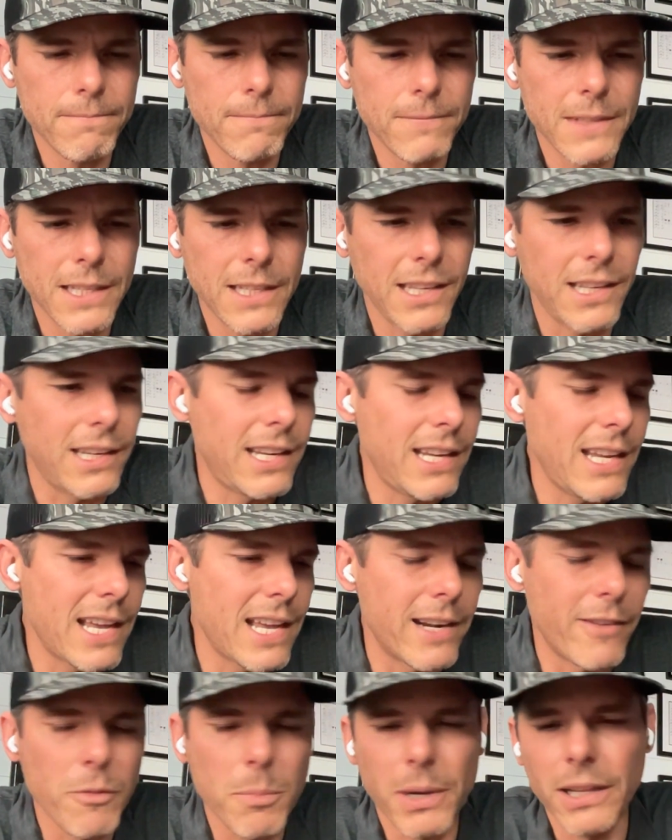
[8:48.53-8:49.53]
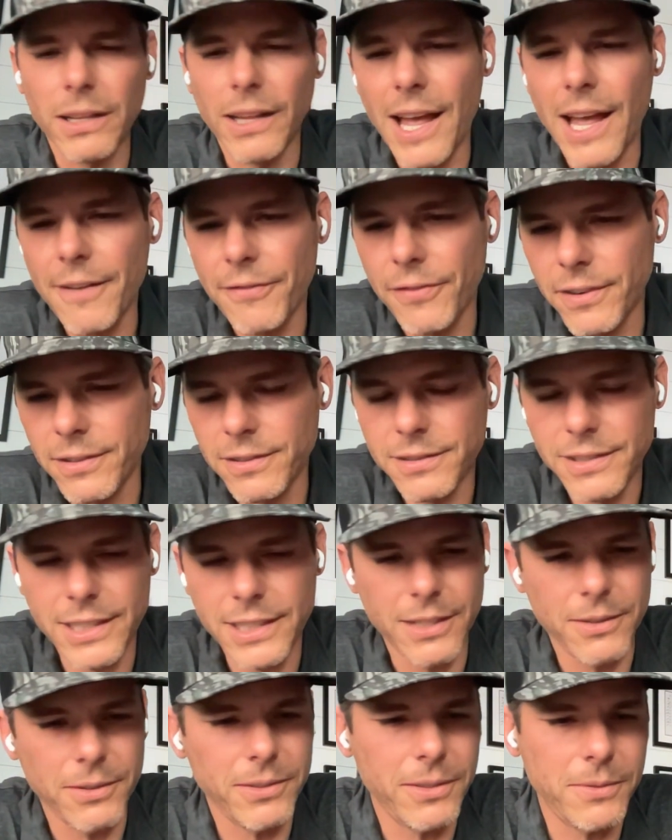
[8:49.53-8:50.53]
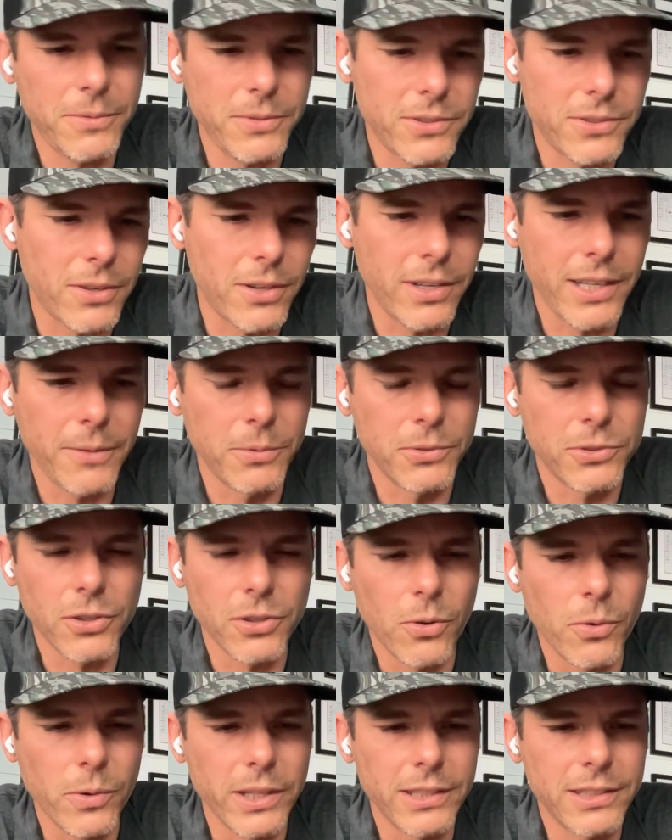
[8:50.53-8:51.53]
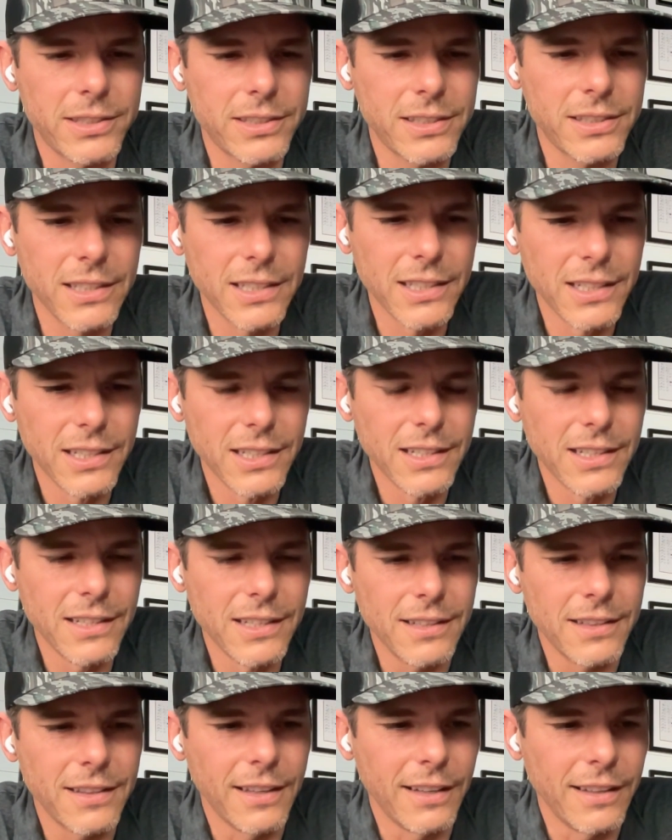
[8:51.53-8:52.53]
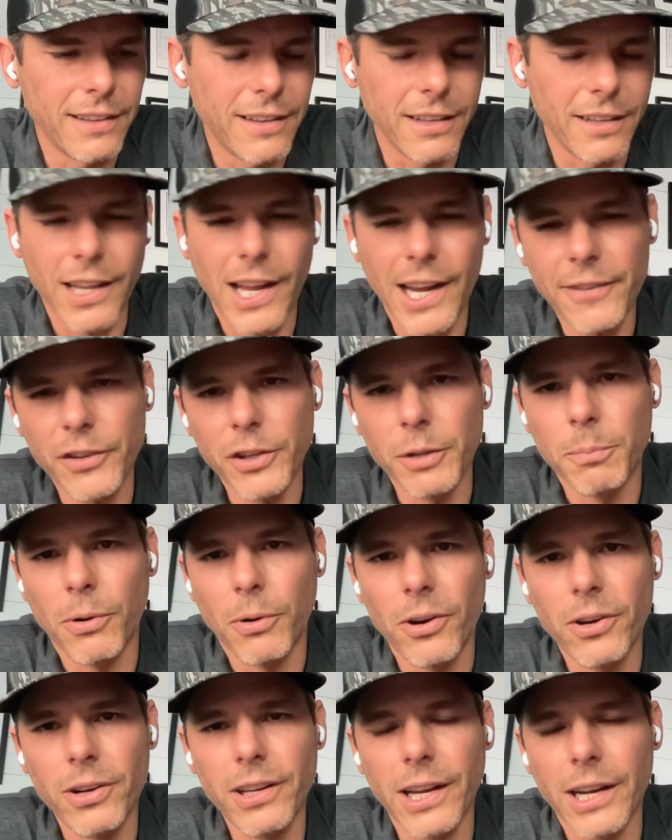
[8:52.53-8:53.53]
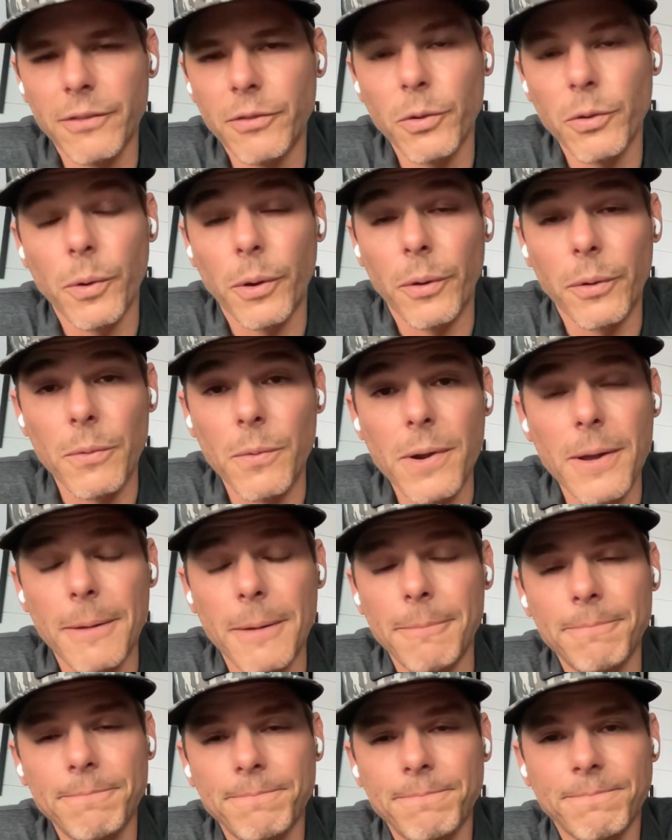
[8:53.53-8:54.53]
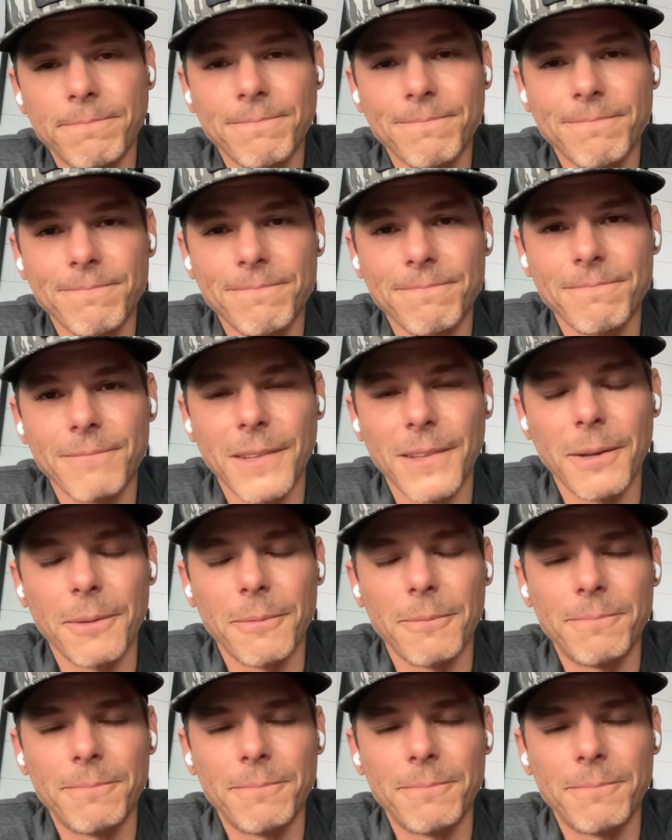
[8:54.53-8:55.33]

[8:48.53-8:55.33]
he had everybody laughing. He was always the life of the party everywhere he went. Yeah.